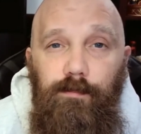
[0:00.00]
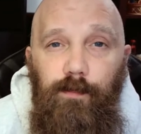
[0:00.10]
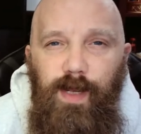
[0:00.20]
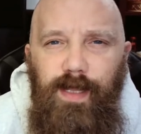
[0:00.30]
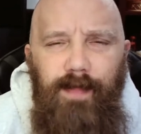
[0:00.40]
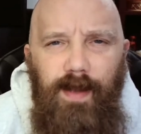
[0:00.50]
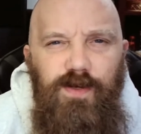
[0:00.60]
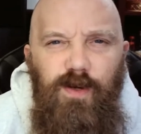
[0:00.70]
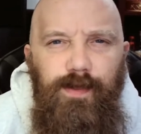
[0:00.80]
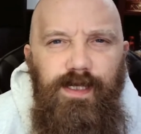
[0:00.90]
when you get that
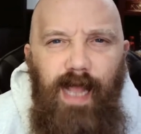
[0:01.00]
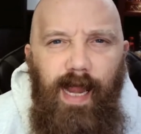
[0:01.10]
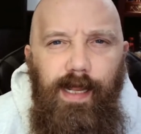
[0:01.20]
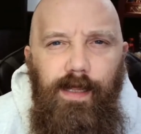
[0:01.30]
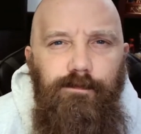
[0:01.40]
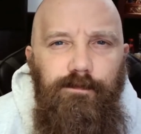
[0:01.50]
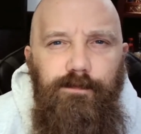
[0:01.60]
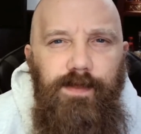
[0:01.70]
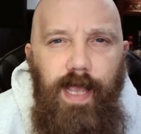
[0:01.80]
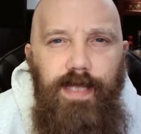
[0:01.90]
turpentine
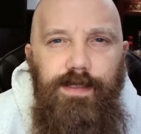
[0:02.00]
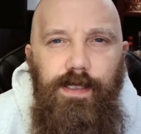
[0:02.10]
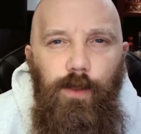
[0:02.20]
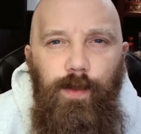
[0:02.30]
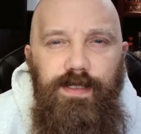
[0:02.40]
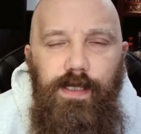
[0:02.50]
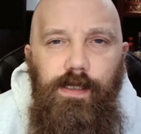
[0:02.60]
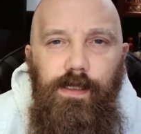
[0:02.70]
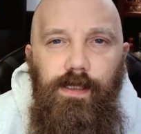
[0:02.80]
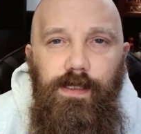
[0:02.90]
taste in your
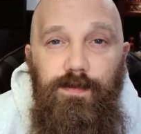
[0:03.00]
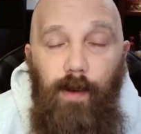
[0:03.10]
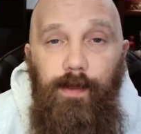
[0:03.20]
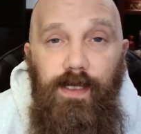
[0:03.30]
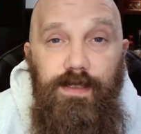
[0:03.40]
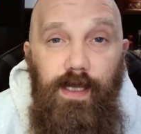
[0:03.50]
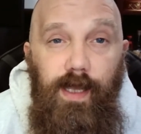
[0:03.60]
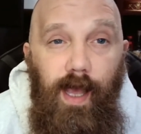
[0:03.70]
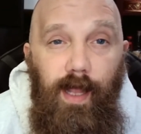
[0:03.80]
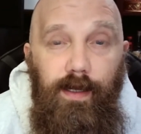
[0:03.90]
whiskey, it's probably because they
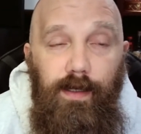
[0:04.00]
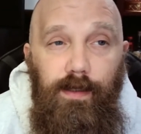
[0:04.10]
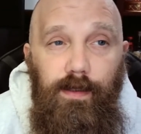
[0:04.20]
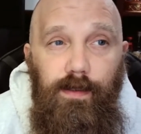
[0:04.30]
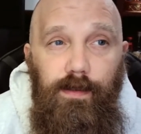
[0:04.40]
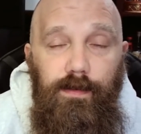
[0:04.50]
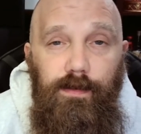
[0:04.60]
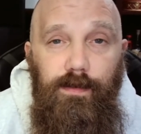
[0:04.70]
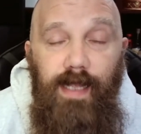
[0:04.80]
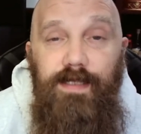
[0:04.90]
had a
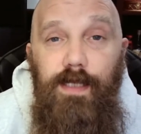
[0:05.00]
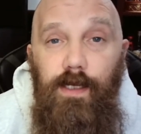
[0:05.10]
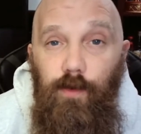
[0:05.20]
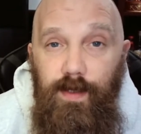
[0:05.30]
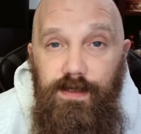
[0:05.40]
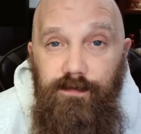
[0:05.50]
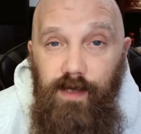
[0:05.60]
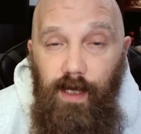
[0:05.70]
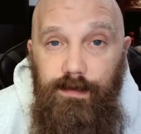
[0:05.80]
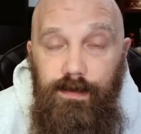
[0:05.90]
less aggressive
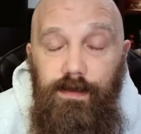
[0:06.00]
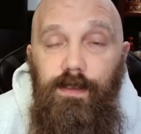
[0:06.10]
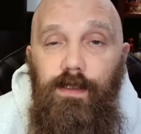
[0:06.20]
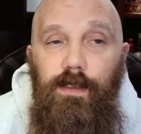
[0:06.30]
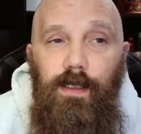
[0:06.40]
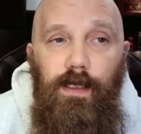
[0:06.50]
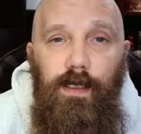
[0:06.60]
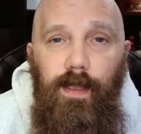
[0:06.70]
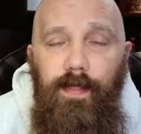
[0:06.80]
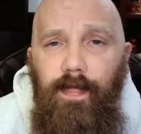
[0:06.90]
cut.
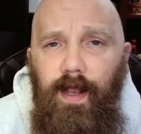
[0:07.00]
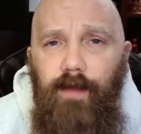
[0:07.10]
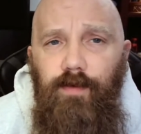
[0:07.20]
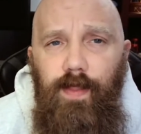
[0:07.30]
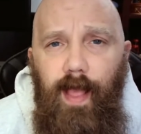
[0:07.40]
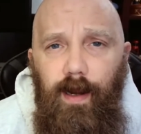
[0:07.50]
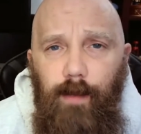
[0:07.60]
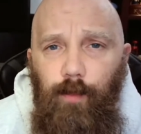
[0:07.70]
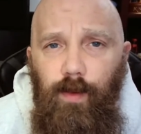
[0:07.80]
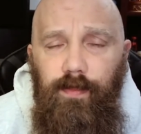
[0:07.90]
And then they cover that
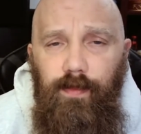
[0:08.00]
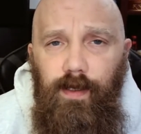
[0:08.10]
up with